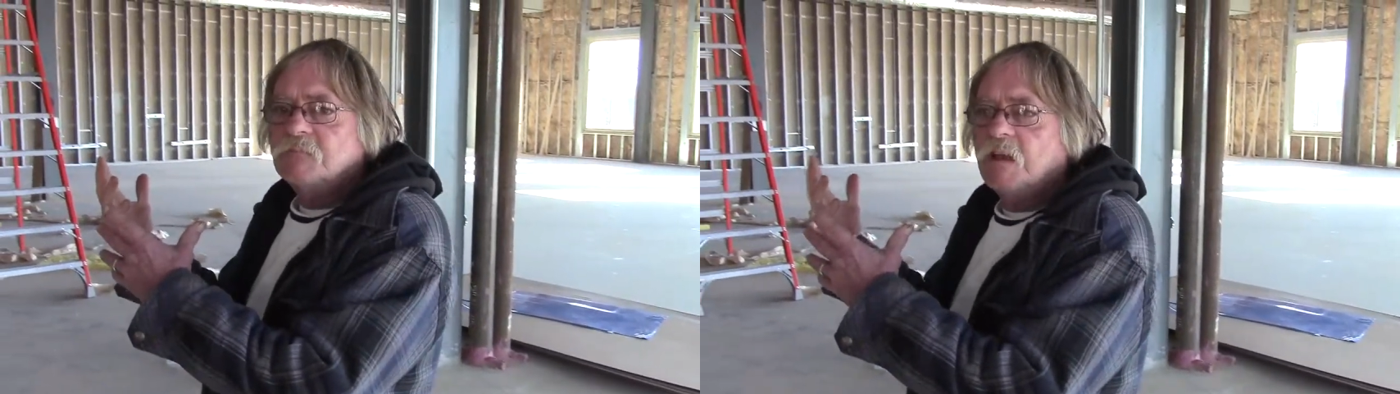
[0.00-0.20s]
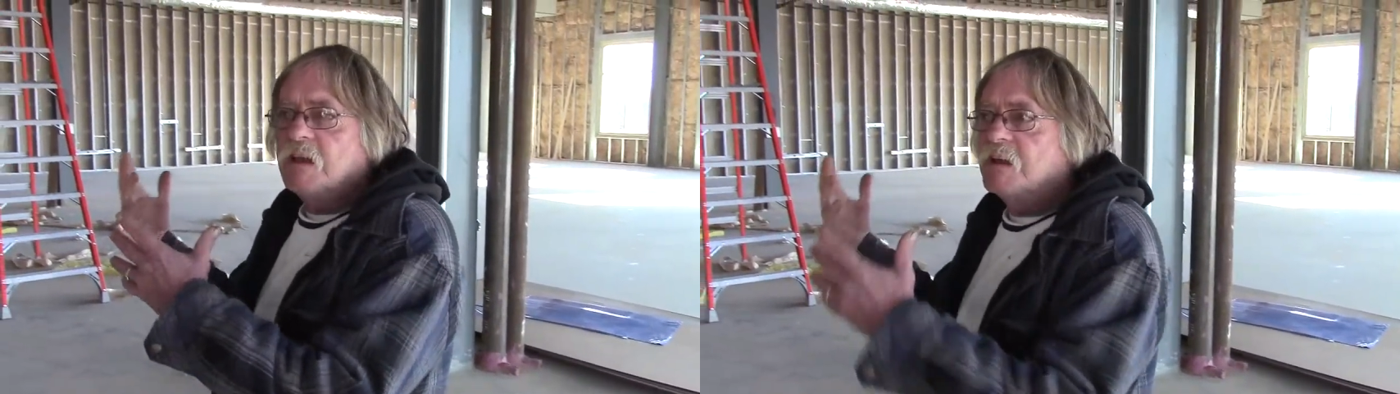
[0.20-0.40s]

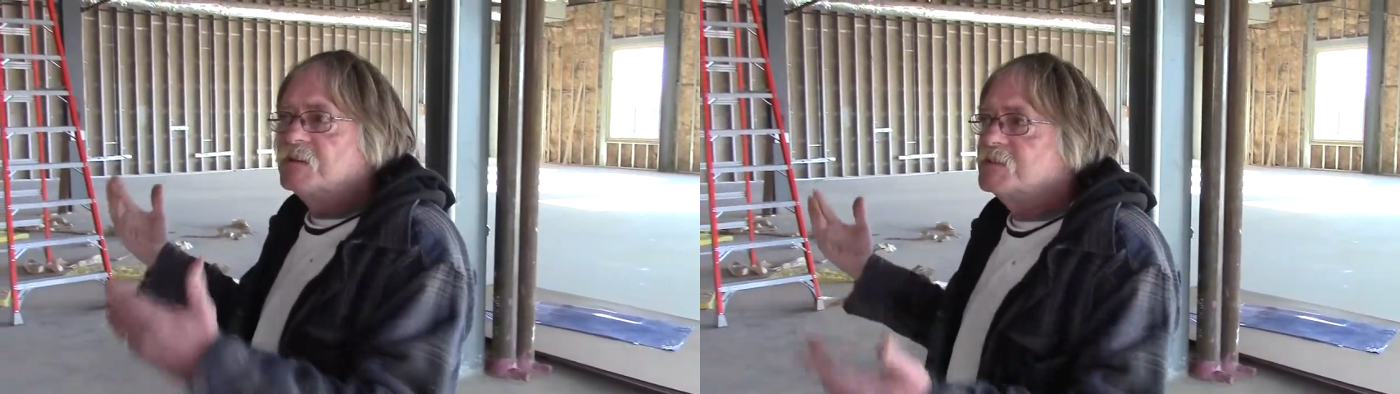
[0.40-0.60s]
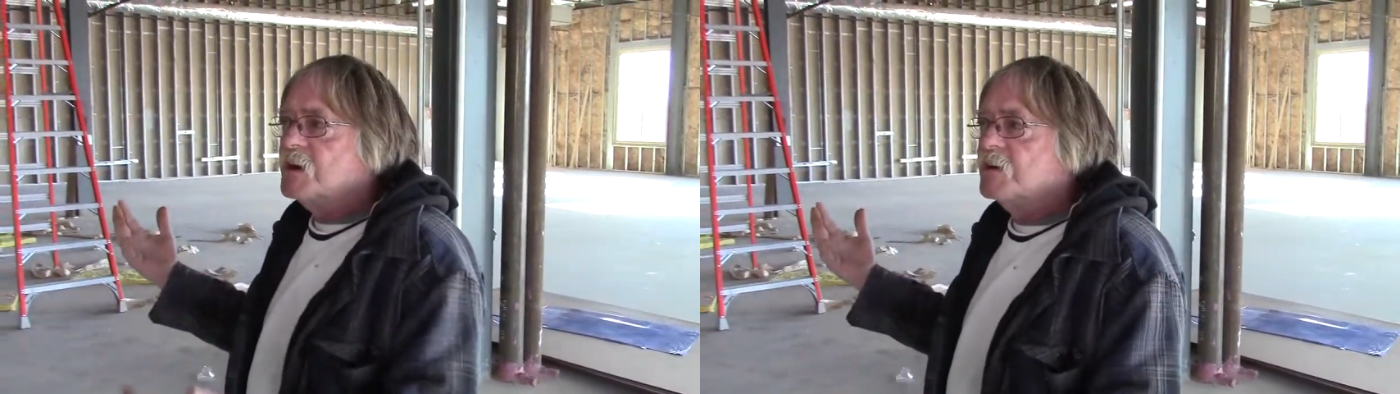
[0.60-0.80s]
in
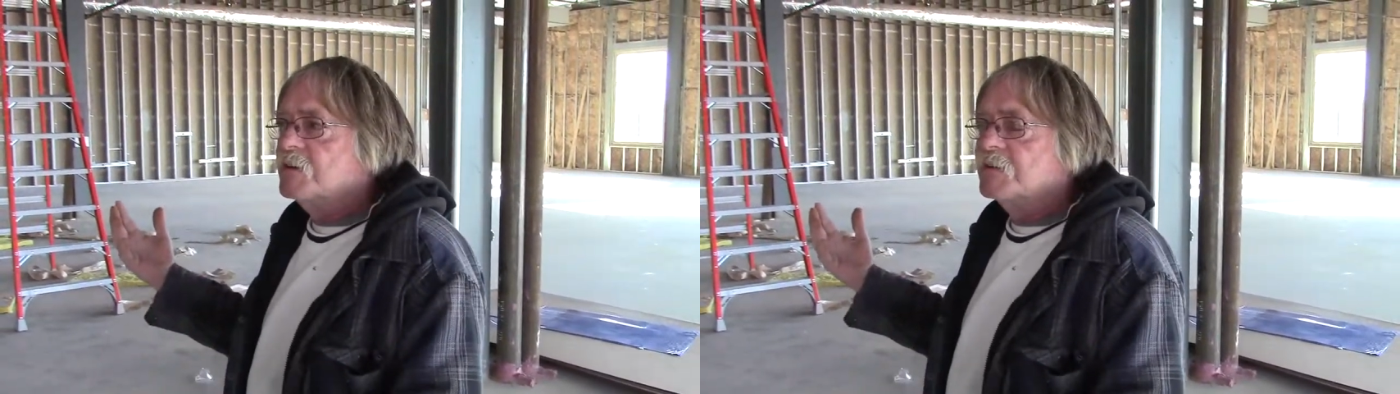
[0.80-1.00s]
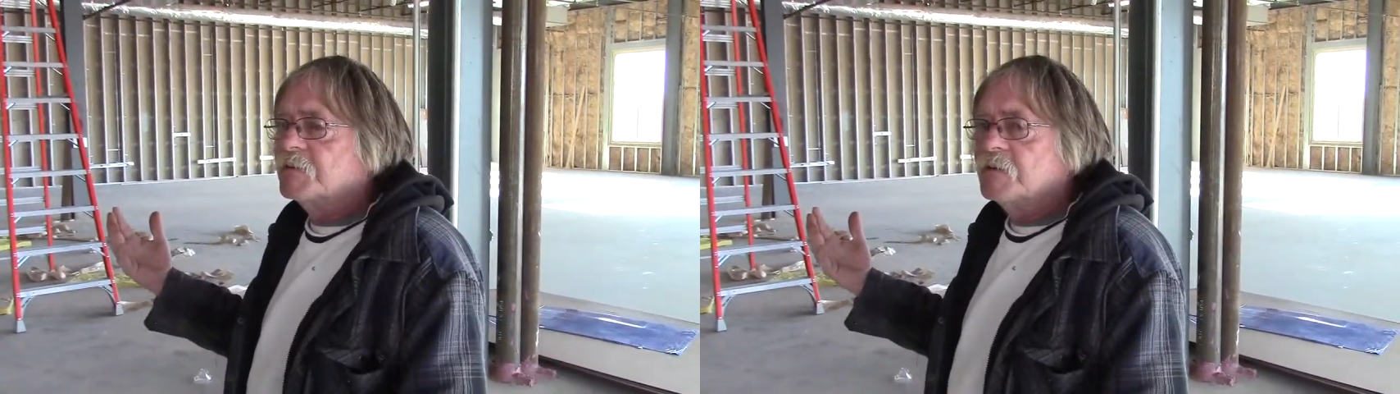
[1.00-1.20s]
each
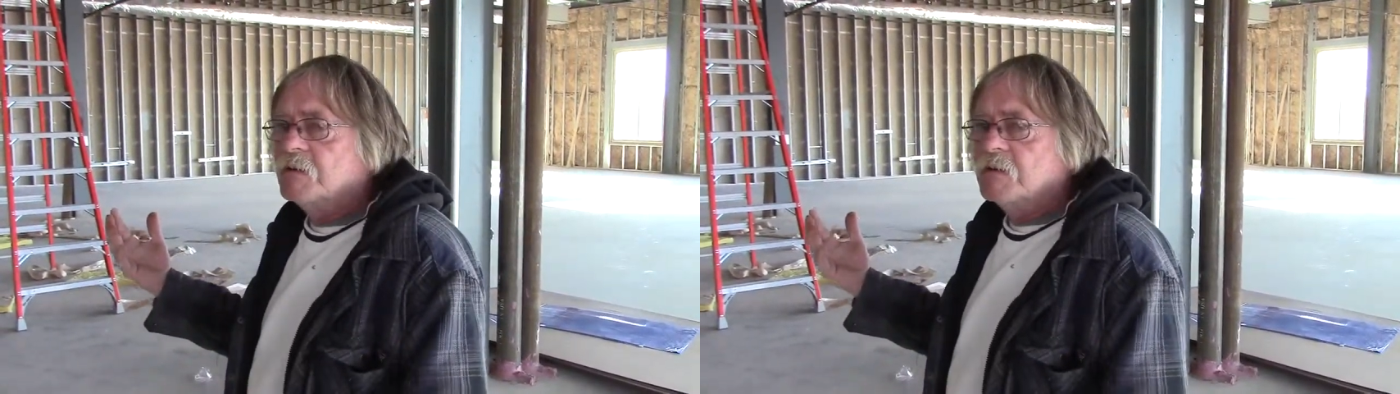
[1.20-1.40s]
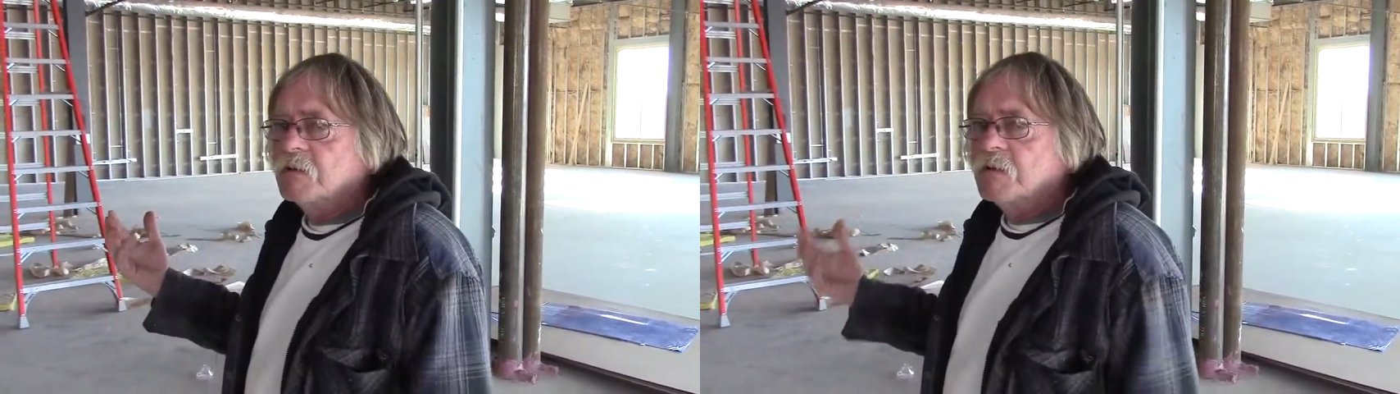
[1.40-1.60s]
area.
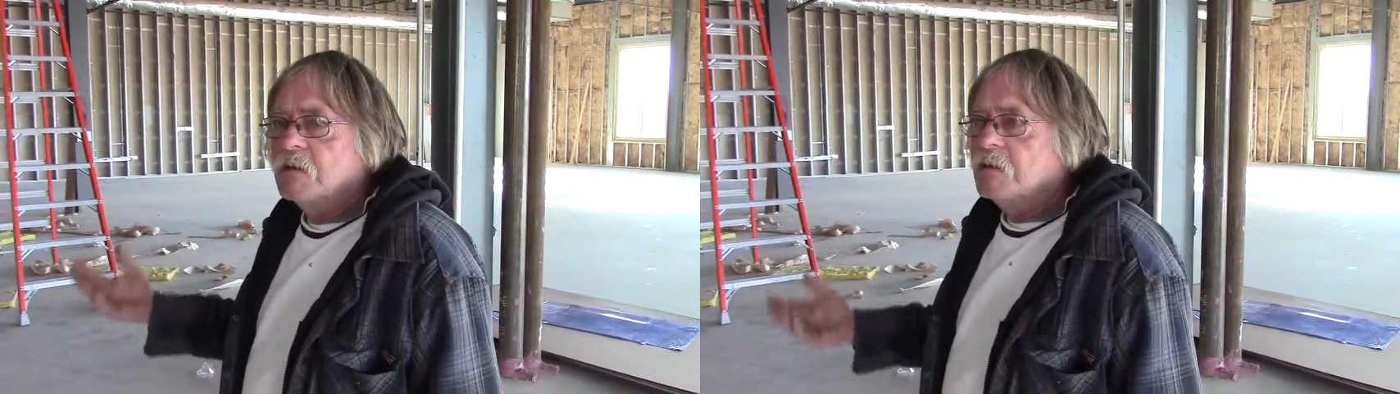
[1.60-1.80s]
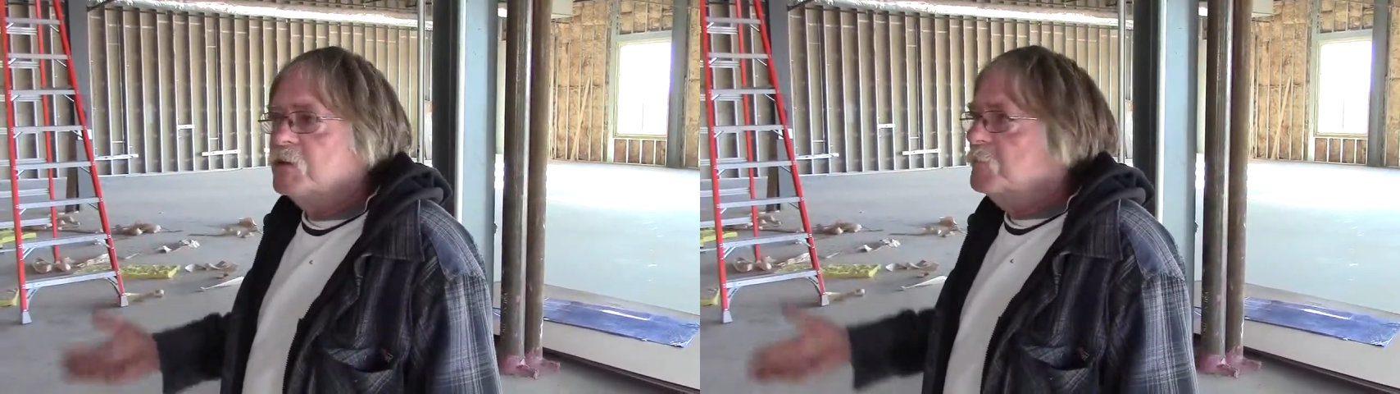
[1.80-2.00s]

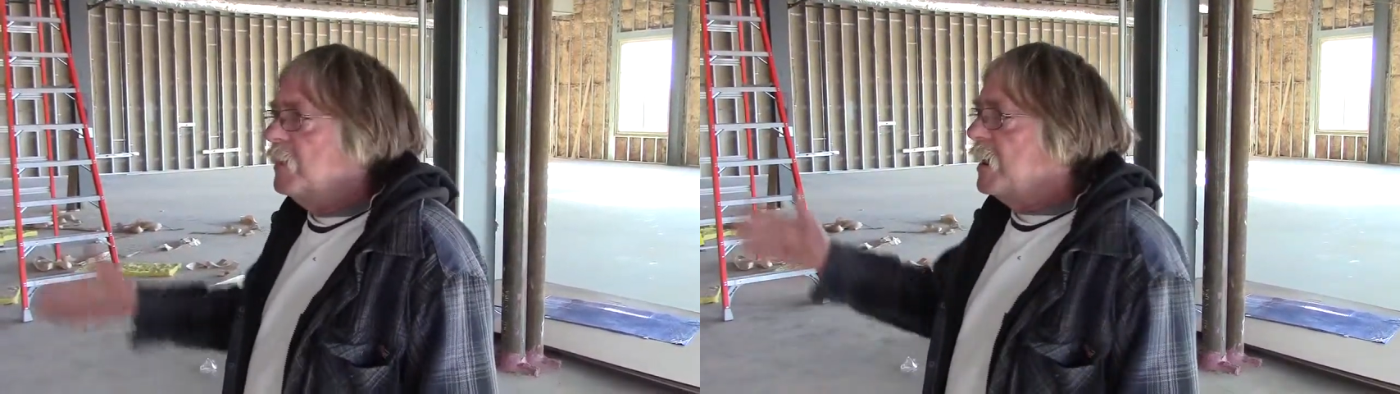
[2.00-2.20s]
they